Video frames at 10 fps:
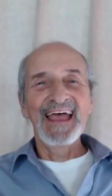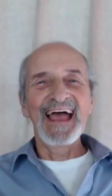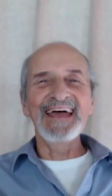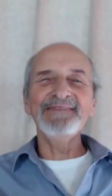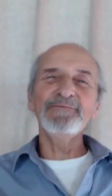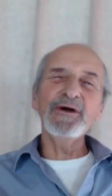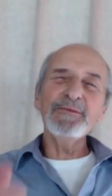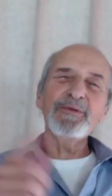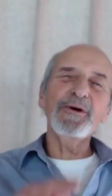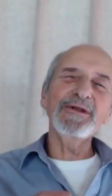And more
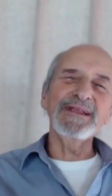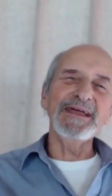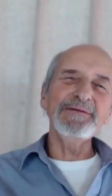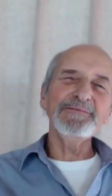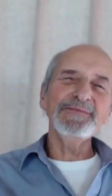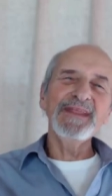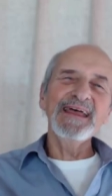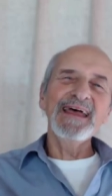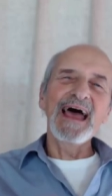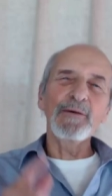importantly,
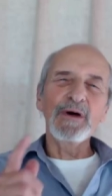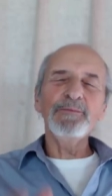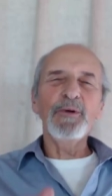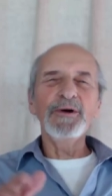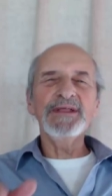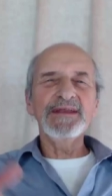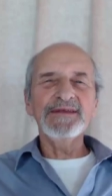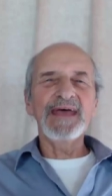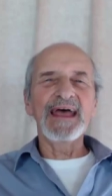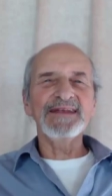at one point in
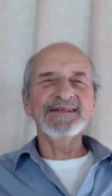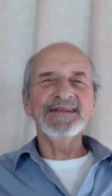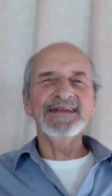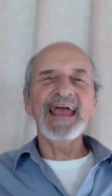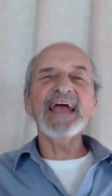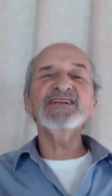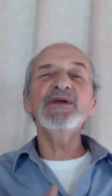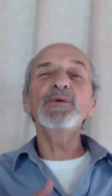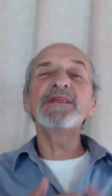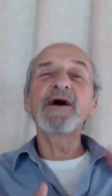the dance, they
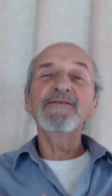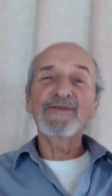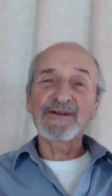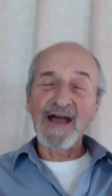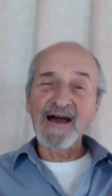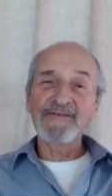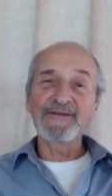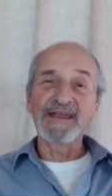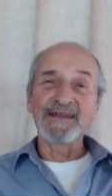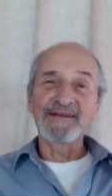actually went out for
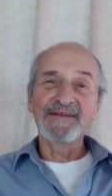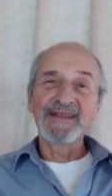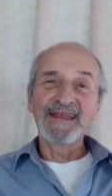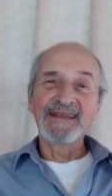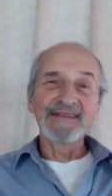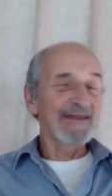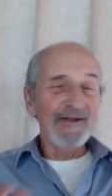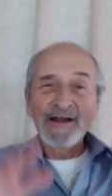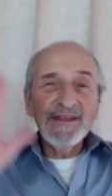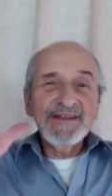coffee.
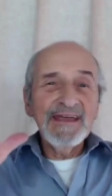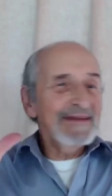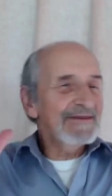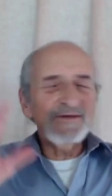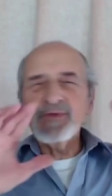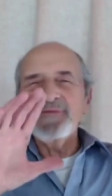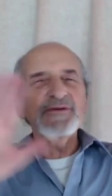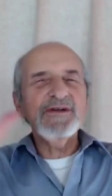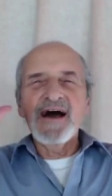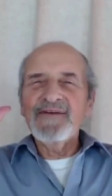That's all they did. They just went
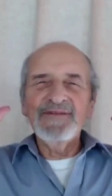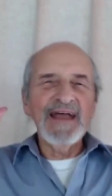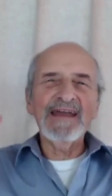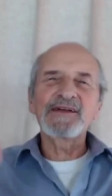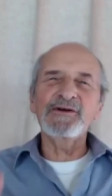for coffee, had